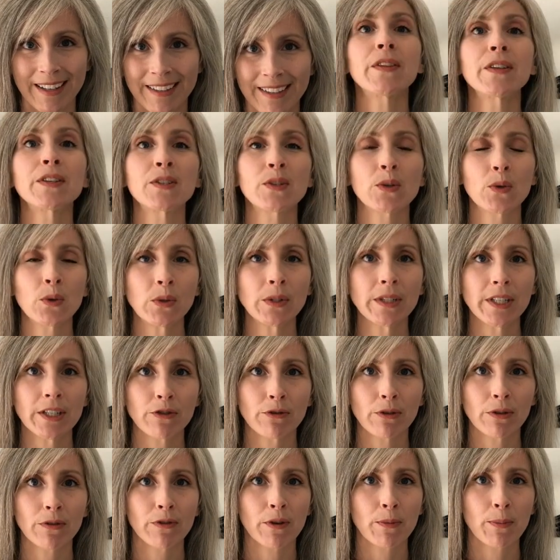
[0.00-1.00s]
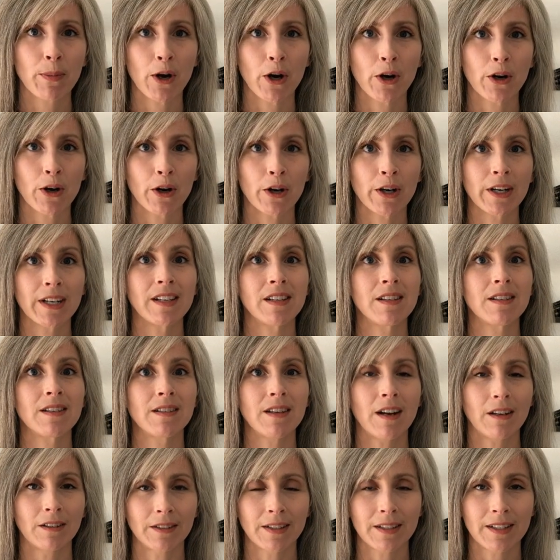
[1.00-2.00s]
The school district for Parker is
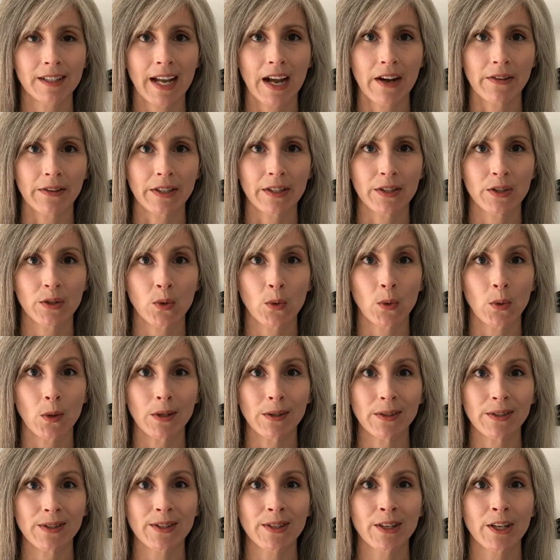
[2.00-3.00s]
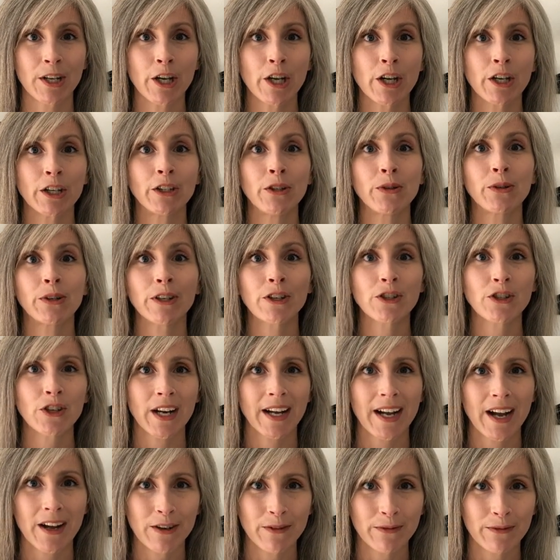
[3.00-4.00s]
Douglas County Schools. You can
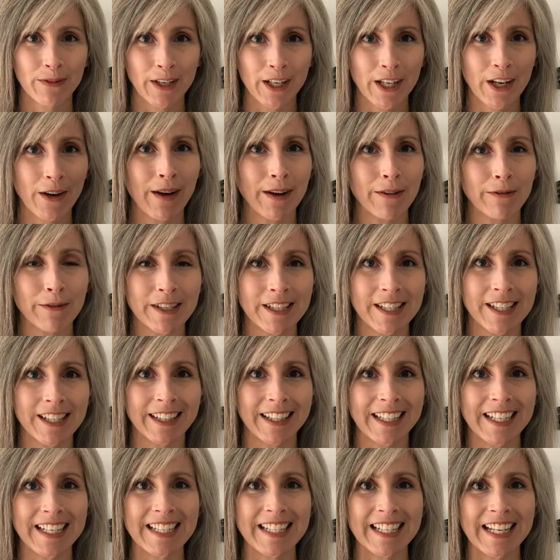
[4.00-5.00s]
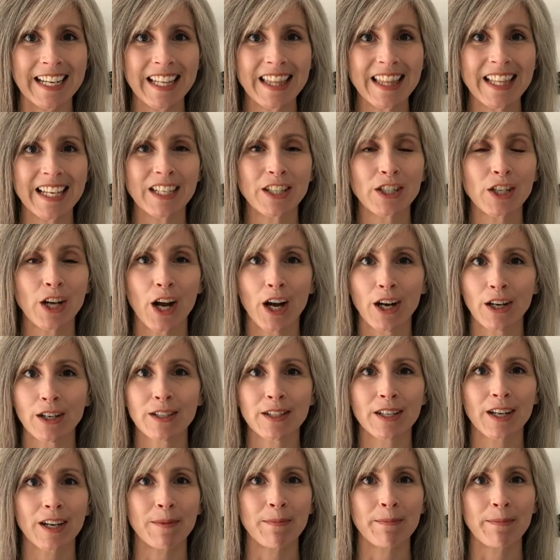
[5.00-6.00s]
check out a video I recently did that
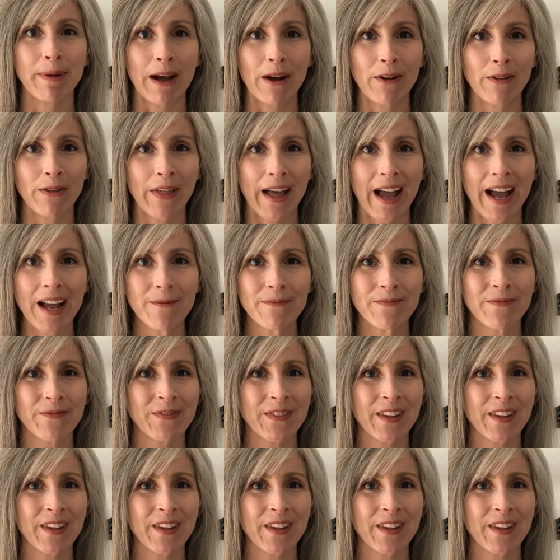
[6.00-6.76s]
talks about that.